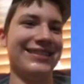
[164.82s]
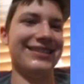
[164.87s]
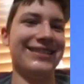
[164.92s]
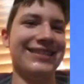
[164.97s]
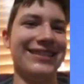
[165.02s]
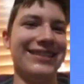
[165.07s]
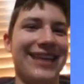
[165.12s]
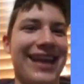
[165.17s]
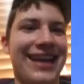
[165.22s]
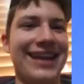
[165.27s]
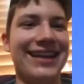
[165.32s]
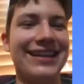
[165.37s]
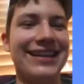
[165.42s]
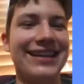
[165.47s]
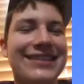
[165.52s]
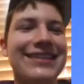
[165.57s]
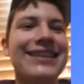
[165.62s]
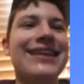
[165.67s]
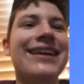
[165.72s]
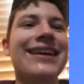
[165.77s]
Dang it.
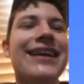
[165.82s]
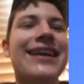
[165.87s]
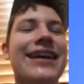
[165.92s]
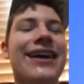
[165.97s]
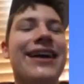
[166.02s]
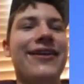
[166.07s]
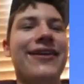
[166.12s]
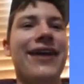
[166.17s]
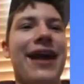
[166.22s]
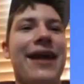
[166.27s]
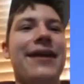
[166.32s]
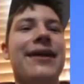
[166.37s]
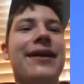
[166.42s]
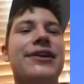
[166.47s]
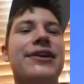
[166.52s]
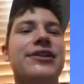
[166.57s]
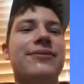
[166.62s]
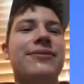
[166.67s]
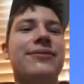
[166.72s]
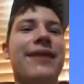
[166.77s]
Okay,
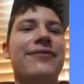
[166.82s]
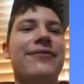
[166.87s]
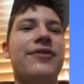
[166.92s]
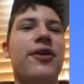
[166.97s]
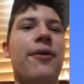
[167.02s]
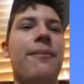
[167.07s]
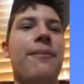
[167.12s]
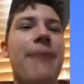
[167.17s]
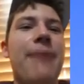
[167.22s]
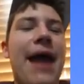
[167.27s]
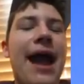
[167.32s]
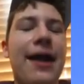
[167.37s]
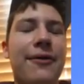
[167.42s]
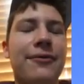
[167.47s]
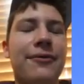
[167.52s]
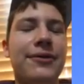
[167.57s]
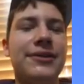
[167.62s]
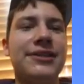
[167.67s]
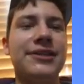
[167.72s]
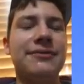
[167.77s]
so we have to go
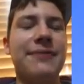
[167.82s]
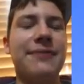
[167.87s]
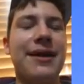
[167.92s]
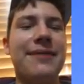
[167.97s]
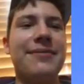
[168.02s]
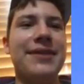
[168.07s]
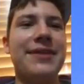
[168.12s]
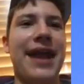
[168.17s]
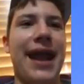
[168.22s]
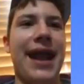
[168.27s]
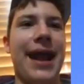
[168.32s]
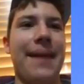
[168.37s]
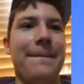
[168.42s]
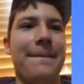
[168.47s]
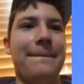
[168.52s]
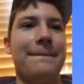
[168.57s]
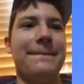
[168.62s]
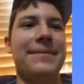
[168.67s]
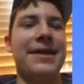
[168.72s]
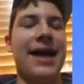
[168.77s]
backwards the way we came.
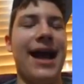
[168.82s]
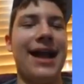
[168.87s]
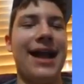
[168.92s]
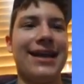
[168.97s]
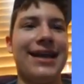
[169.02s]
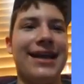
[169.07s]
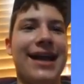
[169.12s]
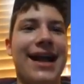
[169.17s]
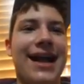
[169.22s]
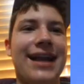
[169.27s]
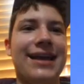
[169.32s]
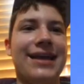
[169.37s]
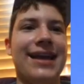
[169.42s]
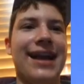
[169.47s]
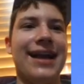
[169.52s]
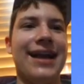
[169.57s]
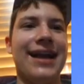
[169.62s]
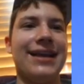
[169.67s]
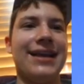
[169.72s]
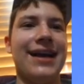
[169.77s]
Got it, got it,
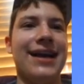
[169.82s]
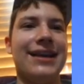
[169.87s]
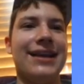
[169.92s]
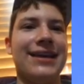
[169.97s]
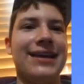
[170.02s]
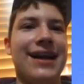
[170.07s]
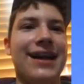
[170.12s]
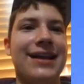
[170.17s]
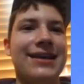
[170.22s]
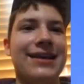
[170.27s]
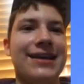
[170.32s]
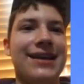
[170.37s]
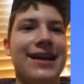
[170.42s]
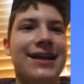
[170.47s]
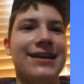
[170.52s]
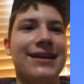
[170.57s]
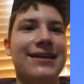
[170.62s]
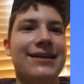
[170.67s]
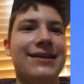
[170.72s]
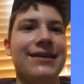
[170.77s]
got it, got it, got it, got
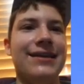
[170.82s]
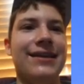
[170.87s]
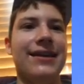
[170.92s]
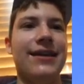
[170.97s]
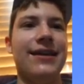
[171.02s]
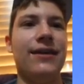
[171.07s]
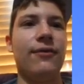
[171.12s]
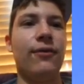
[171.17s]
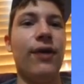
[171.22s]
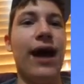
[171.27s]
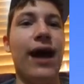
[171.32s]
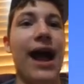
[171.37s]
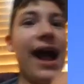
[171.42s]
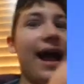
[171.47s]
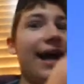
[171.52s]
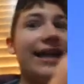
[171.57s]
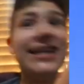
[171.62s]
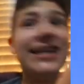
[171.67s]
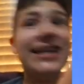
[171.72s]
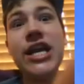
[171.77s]
it. Well,
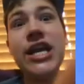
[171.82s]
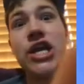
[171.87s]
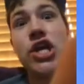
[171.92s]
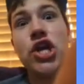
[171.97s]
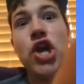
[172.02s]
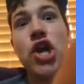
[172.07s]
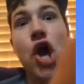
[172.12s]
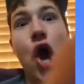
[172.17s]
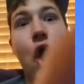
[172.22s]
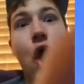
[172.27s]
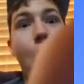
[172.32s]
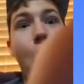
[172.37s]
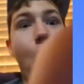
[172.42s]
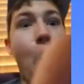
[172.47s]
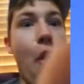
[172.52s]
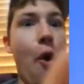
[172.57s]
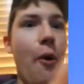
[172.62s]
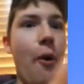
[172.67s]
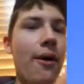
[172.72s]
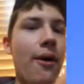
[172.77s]
I didn't
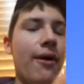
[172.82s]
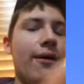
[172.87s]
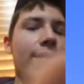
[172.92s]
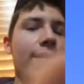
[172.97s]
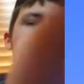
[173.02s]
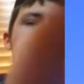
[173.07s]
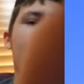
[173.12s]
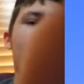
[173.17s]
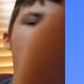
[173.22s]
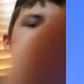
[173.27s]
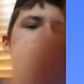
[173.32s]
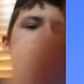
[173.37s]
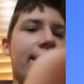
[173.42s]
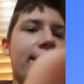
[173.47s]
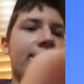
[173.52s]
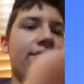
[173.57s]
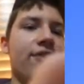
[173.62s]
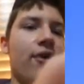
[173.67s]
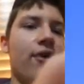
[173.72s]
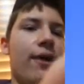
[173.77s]
know. I
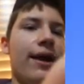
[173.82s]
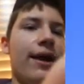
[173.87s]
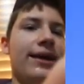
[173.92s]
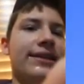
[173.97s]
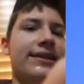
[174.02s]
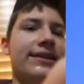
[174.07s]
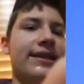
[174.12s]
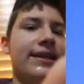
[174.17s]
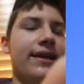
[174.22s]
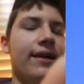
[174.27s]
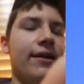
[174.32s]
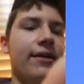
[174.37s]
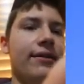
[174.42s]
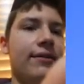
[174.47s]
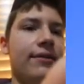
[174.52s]
had no idea.